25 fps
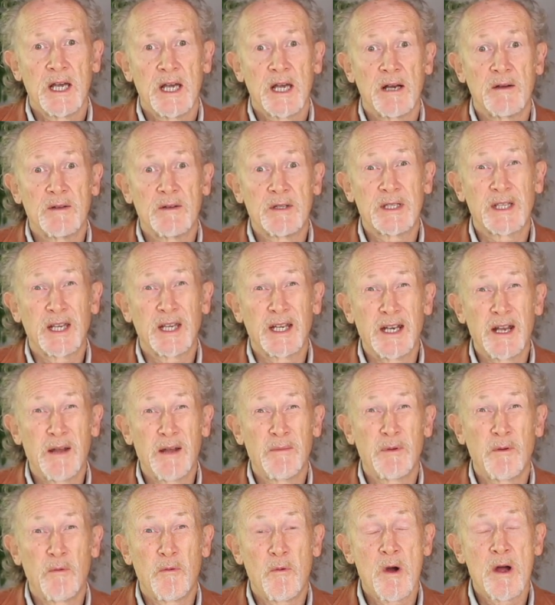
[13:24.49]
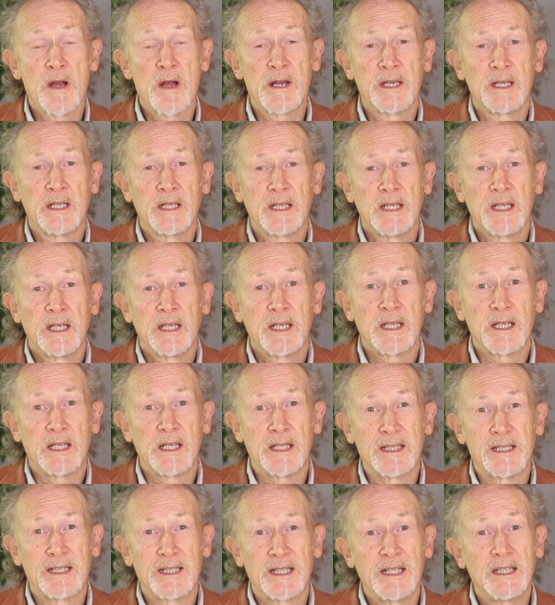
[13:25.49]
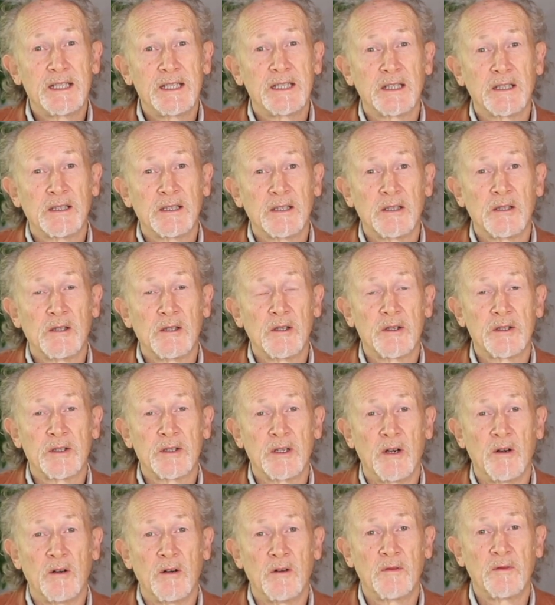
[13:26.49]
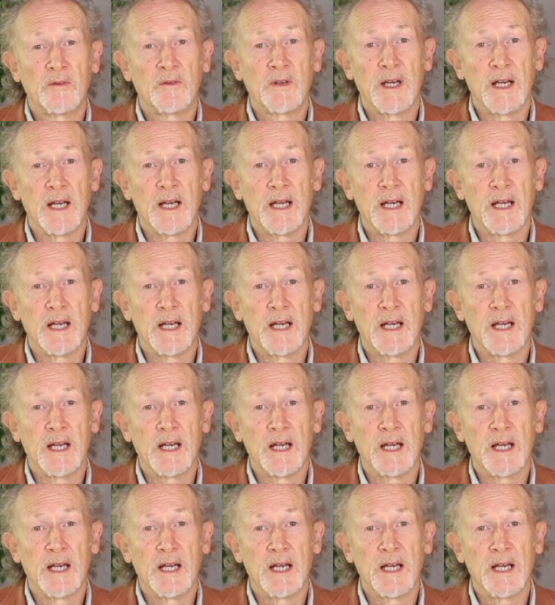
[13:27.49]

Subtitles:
I would say number one is eating a lot of